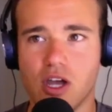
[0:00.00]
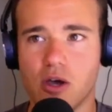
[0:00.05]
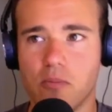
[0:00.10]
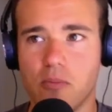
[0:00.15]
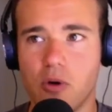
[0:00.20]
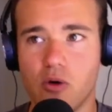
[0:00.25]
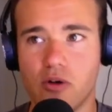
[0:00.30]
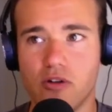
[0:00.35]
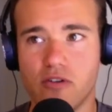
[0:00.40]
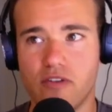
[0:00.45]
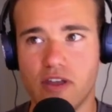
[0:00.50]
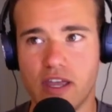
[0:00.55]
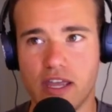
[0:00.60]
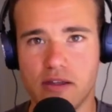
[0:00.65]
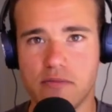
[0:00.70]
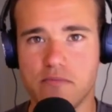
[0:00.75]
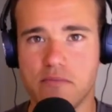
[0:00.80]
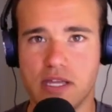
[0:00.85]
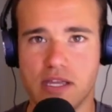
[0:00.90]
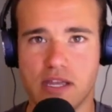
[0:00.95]

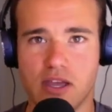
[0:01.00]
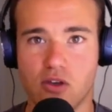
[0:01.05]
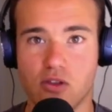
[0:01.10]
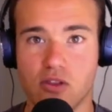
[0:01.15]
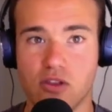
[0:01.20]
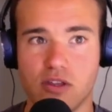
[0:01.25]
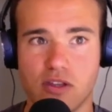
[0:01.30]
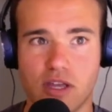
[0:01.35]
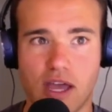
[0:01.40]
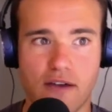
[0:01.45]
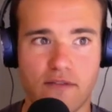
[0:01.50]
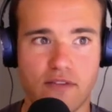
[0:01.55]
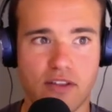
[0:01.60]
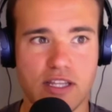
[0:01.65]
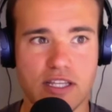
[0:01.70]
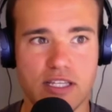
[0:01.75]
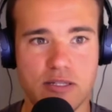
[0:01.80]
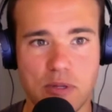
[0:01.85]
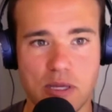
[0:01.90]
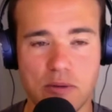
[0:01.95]
motivate me, having
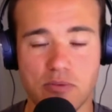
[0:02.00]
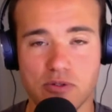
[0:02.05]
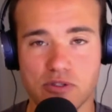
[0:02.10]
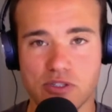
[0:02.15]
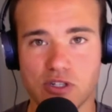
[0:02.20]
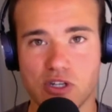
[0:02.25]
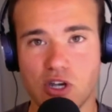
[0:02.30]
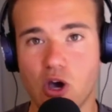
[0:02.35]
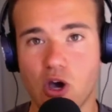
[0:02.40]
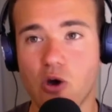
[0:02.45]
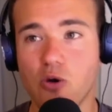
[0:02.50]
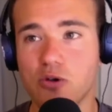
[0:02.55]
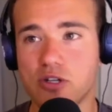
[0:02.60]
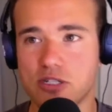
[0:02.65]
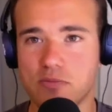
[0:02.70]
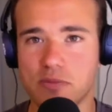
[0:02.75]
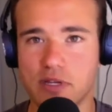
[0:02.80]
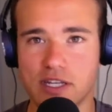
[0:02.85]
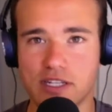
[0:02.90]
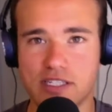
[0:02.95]
these people to
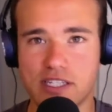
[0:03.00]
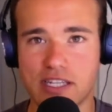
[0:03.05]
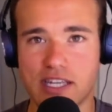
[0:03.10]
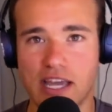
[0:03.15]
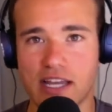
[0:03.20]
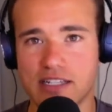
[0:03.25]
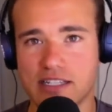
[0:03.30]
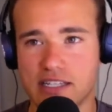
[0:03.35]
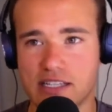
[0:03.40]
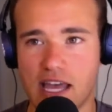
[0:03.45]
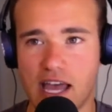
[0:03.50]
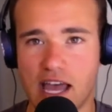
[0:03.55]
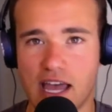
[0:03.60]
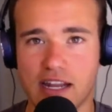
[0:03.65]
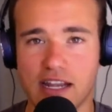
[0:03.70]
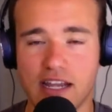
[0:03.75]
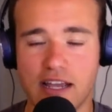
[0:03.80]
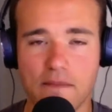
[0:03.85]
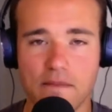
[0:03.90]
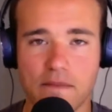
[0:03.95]
coach me to get to
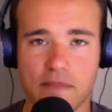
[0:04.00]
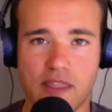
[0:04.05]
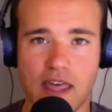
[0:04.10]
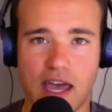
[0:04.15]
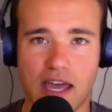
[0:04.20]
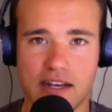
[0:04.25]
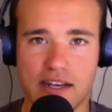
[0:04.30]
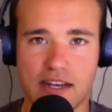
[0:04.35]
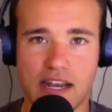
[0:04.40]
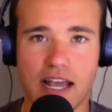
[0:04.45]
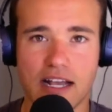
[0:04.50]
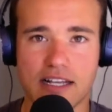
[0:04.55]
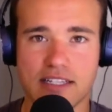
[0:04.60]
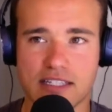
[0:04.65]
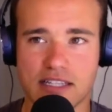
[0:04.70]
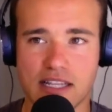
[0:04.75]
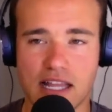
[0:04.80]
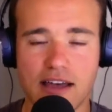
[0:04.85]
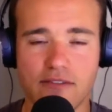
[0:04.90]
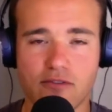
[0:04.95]
that
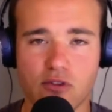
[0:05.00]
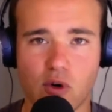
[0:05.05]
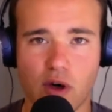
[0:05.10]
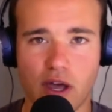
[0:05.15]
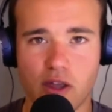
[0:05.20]
next level,